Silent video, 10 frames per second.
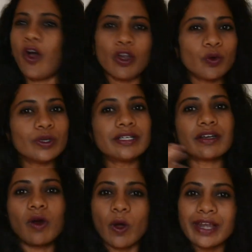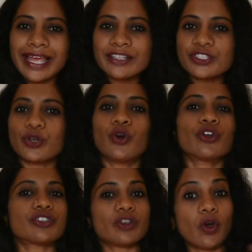all over online
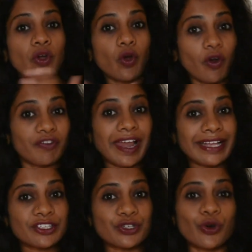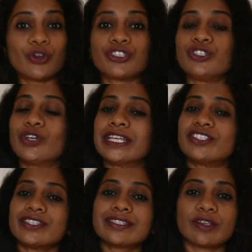stores or offline stores. You
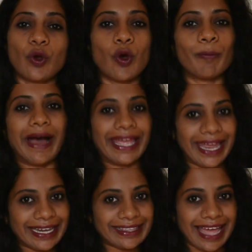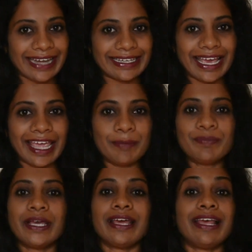can just go buy at that
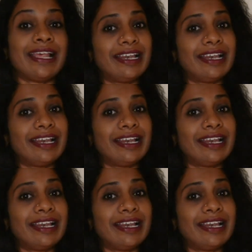time.